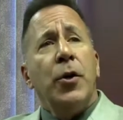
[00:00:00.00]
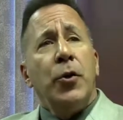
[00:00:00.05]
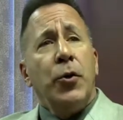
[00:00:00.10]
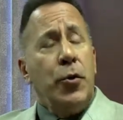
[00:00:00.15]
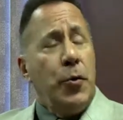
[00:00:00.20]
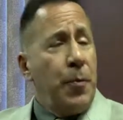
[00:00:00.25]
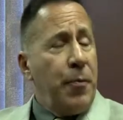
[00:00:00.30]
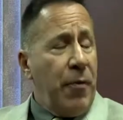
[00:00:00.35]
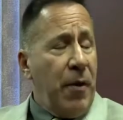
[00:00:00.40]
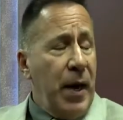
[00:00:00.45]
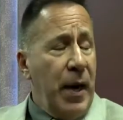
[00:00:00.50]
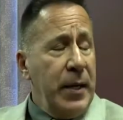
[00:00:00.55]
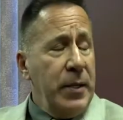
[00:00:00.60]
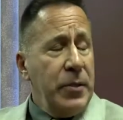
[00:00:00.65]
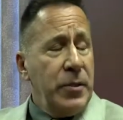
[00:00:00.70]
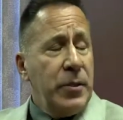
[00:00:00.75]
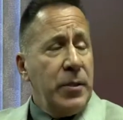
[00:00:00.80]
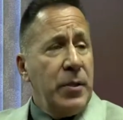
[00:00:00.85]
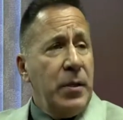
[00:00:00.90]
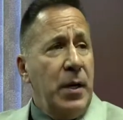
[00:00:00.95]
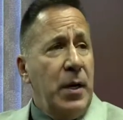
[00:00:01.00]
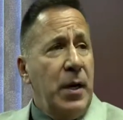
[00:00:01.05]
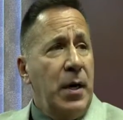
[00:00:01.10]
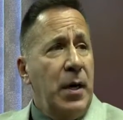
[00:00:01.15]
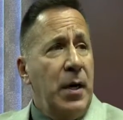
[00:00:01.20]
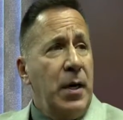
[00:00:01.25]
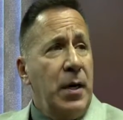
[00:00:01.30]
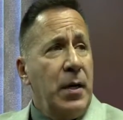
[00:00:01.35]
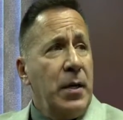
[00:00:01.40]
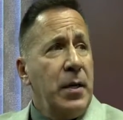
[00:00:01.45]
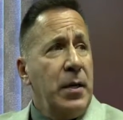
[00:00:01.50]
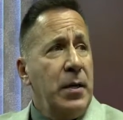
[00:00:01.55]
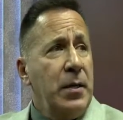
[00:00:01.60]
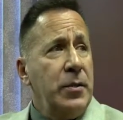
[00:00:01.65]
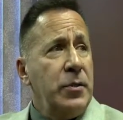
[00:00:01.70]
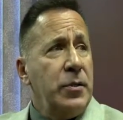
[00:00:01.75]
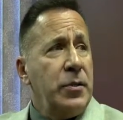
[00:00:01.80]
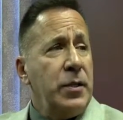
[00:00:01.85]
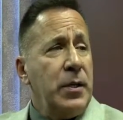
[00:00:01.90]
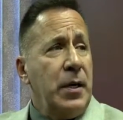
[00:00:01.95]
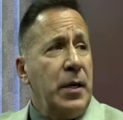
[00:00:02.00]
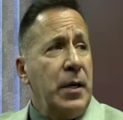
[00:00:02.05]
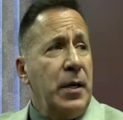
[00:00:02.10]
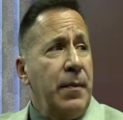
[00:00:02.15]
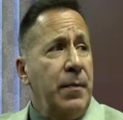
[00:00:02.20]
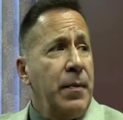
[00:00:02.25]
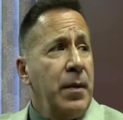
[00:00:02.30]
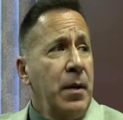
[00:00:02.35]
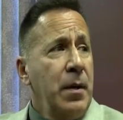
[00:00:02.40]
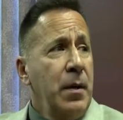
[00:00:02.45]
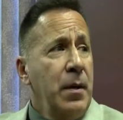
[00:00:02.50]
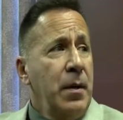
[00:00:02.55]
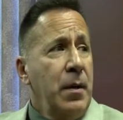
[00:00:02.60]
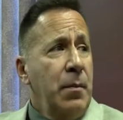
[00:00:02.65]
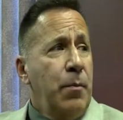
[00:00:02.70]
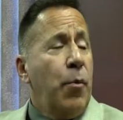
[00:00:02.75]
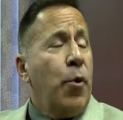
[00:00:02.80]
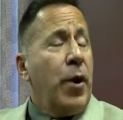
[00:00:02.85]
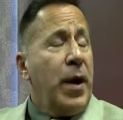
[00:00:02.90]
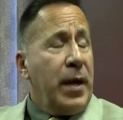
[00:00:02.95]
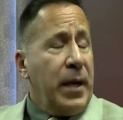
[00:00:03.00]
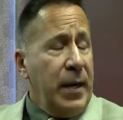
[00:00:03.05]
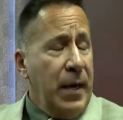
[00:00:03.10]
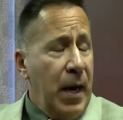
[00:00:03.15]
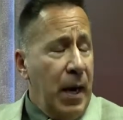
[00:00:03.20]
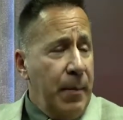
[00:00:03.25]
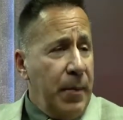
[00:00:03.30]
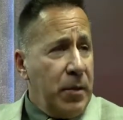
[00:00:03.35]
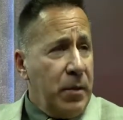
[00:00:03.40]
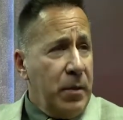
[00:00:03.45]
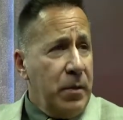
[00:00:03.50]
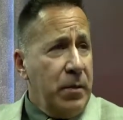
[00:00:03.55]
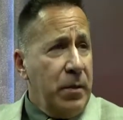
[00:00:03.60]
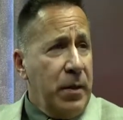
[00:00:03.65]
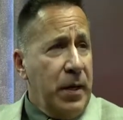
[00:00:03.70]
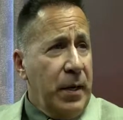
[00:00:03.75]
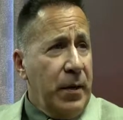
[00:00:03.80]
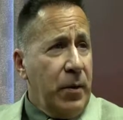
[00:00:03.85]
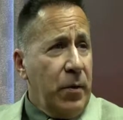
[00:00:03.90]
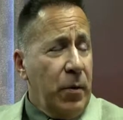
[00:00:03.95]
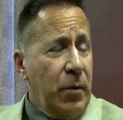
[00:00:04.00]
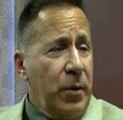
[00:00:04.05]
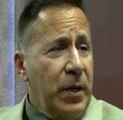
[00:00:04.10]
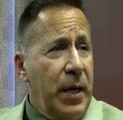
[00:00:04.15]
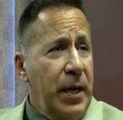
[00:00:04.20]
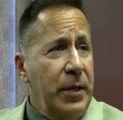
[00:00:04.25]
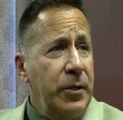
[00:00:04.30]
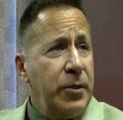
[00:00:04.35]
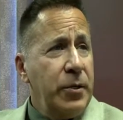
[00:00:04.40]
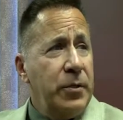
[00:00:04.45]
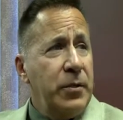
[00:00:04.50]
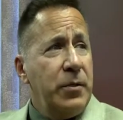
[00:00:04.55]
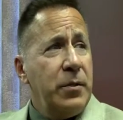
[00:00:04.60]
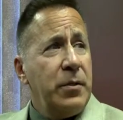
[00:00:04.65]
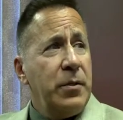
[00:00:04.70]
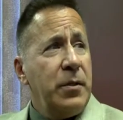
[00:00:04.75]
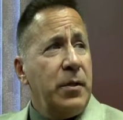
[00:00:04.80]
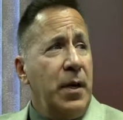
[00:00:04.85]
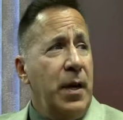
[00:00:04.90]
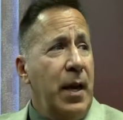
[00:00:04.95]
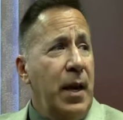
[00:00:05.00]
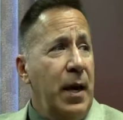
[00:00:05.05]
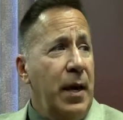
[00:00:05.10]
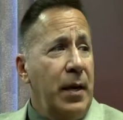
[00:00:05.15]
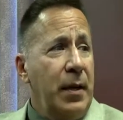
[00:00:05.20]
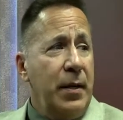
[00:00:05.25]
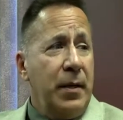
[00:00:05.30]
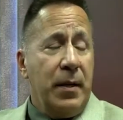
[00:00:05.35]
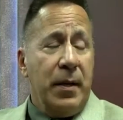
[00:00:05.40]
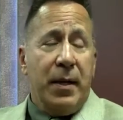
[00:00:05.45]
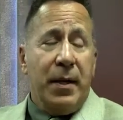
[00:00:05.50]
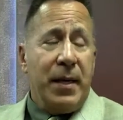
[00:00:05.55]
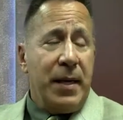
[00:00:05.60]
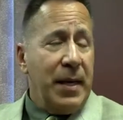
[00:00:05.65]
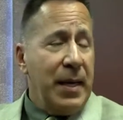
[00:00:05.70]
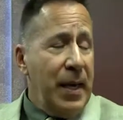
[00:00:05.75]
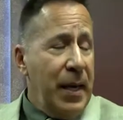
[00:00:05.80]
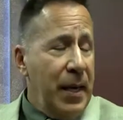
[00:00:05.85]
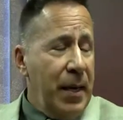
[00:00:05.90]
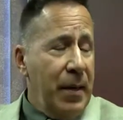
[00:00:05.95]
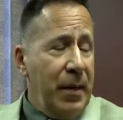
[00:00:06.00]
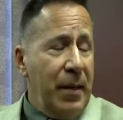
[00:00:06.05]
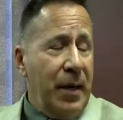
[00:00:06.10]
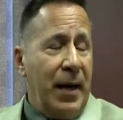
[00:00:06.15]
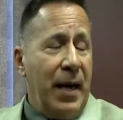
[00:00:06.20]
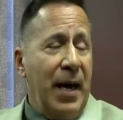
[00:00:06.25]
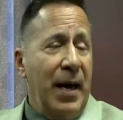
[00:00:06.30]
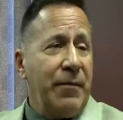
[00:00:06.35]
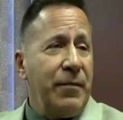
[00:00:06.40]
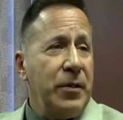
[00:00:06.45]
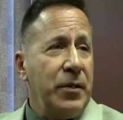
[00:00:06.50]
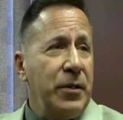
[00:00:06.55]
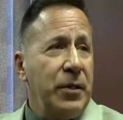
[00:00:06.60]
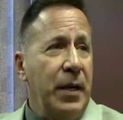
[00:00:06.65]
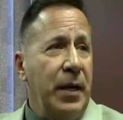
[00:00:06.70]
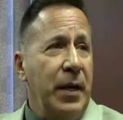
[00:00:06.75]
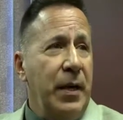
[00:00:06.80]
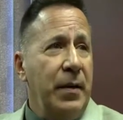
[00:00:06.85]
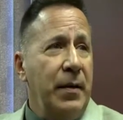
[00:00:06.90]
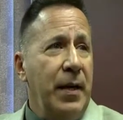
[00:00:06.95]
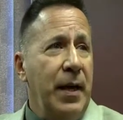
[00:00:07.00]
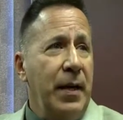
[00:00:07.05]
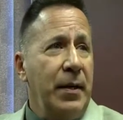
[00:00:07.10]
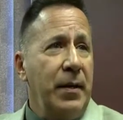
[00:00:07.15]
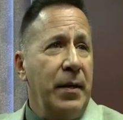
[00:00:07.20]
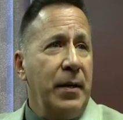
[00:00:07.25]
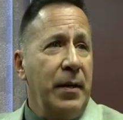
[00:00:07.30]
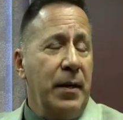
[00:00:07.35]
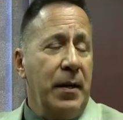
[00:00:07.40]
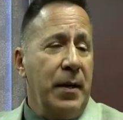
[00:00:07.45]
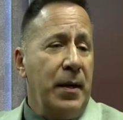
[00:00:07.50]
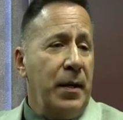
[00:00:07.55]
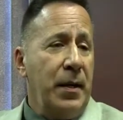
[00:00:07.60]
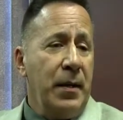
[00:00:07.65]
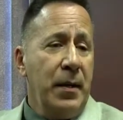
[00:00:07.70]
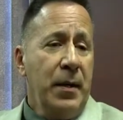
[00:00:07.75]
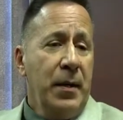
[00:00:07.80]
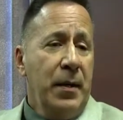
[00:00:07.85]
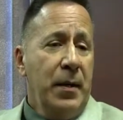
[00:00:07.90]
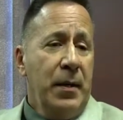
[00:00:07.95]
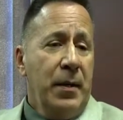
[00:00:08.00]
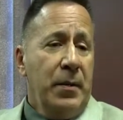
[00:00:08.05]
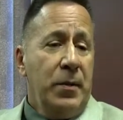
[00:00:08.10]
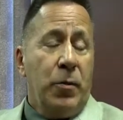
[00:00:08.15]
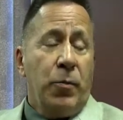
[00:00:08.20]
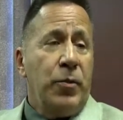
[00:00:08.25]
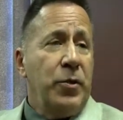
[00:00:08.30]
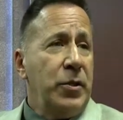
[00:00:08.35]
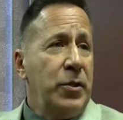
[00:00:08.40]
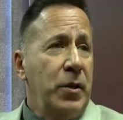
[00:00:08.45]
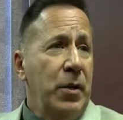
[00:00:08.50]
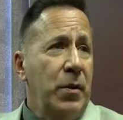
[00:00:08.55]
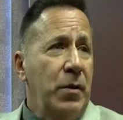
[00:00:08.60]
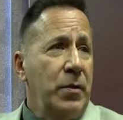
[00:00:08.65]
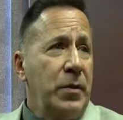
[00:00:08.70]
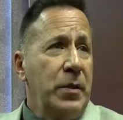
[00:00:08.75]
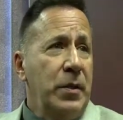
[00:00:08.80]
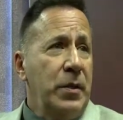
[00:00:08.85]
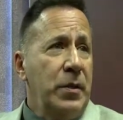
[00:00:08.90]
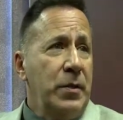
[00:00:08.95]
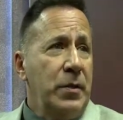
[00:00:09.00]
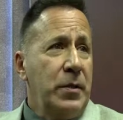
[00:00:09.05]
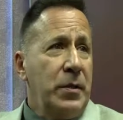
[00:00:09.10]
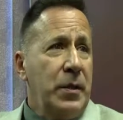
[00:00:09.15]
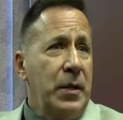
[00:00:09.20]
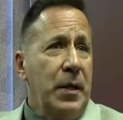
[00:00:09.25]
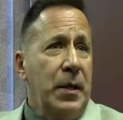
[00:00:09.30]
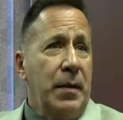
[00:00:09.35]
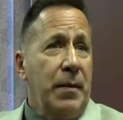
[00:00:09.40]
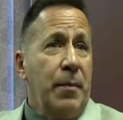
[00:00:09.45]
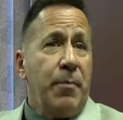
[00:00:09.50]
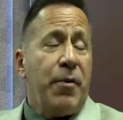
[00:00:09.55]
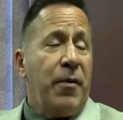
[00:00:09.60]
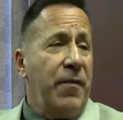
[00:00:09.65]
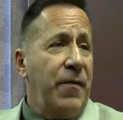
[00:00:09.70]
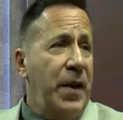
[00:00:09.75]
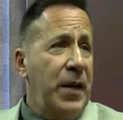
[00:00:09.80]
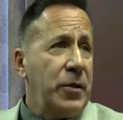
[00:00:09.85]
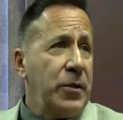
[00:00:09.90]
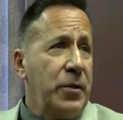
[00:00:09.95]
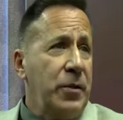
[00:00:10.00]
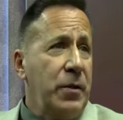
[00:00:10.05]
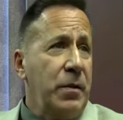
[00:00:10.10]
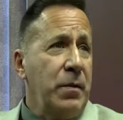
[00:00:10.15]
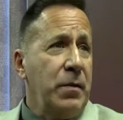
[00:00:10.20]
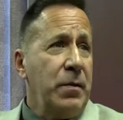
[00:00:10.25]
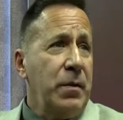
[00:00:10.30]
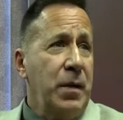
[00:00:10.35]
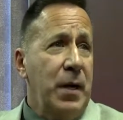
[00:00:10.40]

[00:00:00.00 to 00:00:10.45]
Your price is more economical other locations, and again, I have to say that the result is professional.